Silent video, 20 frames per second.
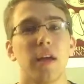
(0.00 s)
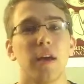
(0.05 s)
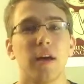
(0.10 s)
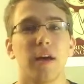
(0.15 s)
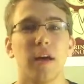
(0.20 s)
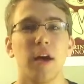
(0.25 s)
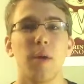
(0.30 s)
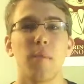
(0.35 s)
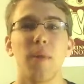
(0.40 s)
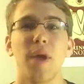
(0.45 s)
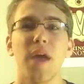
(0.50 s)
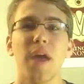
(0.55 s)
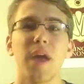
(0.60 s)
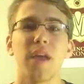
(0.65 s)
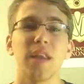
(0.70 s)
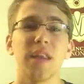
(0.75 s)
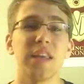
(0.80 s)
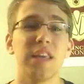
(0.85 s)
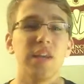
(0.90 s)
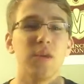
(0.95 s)

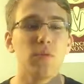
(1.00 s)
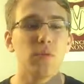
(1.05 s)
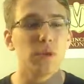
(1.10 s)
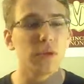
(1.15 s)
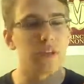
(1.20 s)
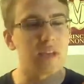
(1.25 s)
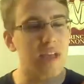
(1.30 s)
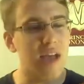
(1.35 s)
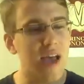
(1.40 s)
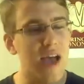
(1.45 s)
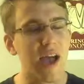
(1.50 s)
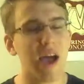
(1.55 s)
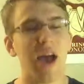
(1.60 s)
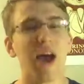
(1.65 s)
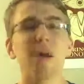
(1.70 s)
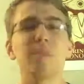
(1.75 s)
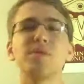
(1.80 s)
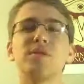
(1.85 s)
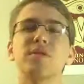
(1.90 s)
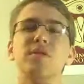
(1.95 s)
and he was
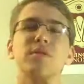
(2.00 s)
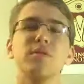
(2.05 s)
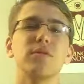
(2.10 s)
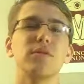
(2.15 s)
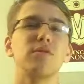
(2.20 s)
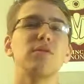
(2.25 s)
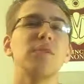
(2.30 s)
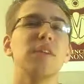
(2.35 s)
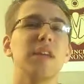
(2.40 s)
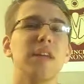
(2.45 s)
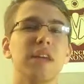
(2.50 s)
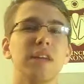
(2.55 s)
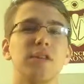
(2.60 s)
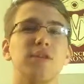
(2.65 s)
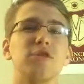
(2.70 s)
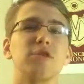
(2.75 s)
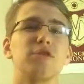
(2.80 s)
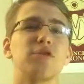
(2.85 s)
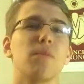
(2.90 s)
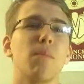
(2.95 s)
absolutely
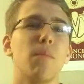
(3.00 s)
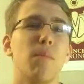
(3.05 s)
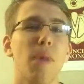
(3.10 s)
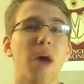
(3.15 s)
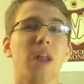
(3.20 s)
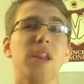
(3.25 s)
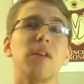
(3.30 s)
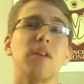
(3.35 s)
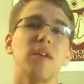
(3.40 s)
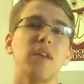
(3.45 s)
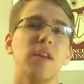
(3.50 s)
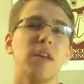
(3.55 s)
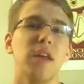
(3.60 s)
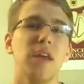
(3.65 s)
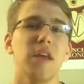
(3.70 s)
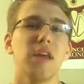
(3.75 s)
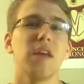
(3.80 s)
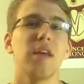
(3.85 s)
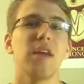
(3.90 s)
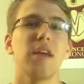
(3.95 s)
instrumental
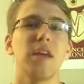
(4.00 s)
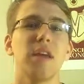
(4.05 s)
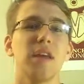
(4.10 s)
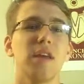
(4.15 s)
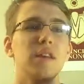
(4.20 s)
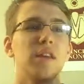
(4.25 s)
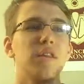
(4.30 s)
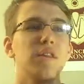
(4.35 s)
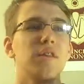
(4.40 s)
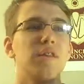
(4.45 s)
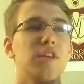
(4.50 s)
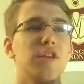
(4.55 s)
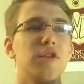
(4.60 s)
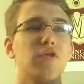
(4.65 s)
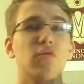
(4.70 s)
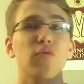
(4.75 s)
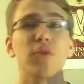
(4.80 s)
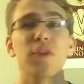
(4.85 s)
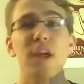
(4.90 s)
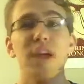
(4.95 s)
in the
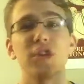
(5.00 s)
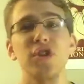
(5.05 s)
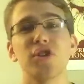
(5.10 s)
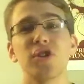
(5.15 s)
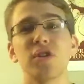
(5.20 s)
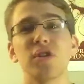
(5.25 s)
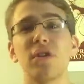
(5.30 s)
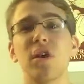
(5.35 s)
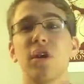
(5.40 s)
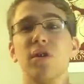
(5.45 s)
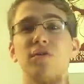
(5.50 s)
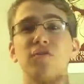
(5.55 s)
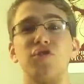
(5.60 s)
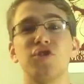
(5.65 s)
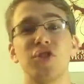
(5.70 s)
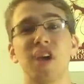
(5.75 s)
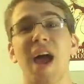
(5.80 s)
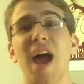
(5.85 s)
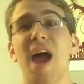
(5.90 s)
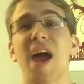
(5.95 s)
creation of
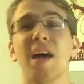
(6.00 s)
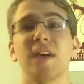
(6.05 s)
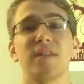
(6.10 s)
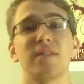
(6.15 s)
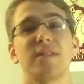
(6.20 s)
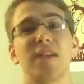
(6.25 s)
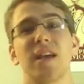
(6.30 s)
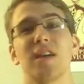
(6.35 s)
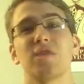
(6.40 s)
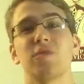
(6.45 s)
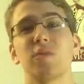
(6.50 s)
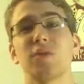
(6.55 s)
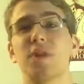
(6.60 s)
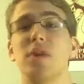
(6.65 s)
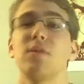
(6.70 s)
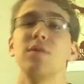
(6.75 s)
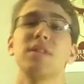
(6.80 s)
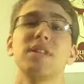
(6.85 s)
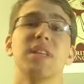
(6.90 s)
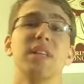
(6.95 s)
jazz as we
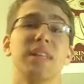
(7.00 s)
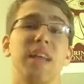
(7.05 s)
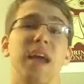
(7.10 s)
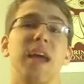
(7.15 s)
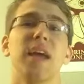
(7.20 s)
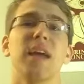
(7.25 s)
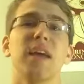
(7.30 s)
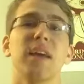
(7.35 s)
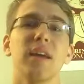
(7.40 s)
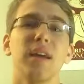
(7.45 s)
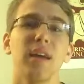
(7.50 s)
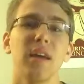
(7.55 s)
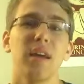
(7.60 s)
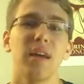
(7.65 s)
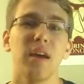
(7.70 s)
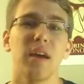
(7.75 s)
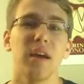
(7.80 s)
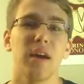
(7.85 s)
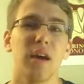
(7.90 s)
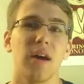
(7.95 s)
know it today.
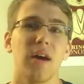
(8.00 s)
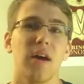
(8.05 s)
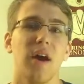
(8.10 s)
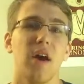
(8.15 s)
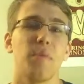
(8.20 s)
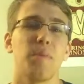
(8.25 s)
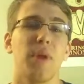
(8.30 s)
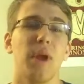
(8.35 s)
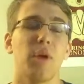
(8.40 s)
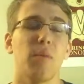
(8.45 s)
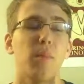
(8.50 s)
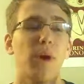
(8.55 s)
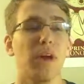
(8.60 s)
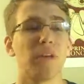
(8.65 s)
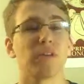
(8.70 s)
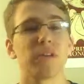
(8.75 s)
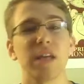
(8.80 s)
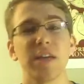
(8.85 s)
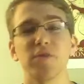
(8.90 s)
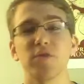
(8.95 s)
Now,
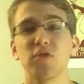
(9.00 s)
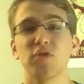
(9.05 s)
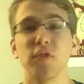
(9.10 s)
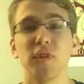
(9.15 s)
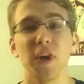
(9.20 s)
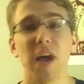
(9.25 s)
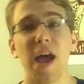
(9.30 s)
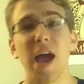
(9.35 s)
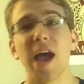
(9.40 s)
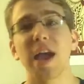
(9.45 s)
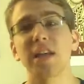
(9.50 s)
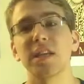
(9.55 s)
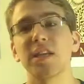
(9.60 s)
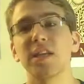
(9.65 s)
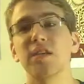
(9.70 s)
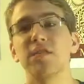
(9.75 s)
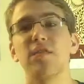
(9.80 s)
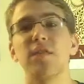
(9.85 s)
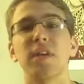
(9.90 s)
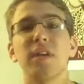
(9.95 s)
Miles Davis was very
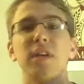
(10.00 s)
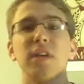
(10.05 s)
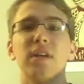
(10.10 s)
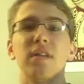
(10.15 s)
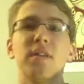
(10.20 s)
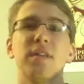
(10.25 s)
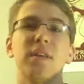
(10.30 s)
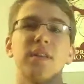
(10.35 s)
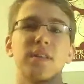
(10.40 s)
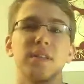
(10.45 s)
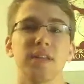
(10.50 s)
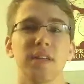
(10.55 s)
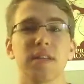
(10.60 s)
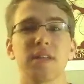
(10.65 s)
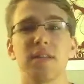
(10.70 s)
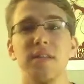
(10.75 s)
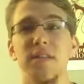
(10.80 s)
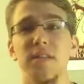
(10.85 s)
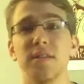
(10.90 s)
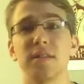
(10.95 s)
active in the
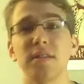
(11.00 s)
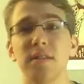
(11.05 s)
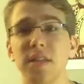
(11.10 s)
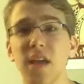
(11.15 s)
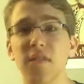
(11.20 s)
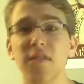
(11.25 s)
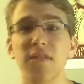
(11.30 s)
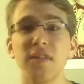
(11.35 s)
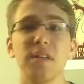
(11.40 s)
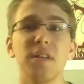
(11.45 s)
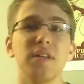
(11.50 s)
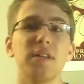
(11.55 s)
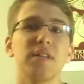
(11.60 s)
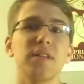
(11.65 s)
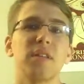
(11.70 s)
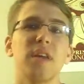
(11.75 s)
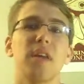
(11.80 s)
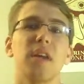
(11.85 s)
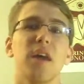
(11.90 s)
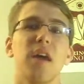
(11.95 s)
60s and
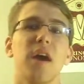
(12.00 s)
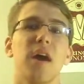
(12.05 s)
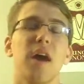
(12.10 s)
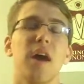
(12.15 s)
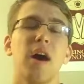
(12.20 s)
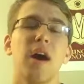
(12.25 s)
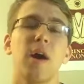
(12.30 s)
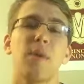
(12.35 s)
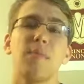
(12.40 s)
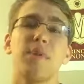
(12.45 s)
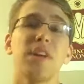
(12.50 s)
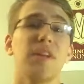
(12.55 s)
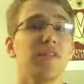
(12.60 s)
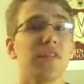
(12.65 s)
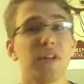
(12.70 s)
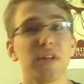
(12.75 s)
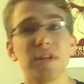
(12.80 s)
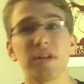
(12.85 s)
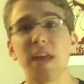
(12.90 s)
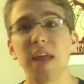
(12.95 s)
70s, and even
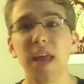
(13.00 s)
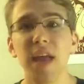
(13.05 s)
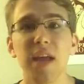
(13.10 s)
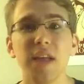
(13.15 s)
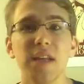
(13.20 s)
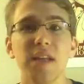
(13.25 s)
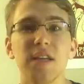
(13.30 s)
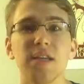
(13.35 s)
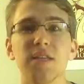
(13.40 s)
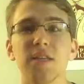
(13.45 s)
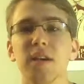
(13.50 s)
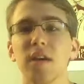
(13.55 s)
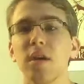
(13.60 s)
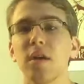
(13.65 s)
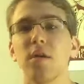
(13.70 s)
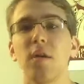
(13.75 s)
into the 80s,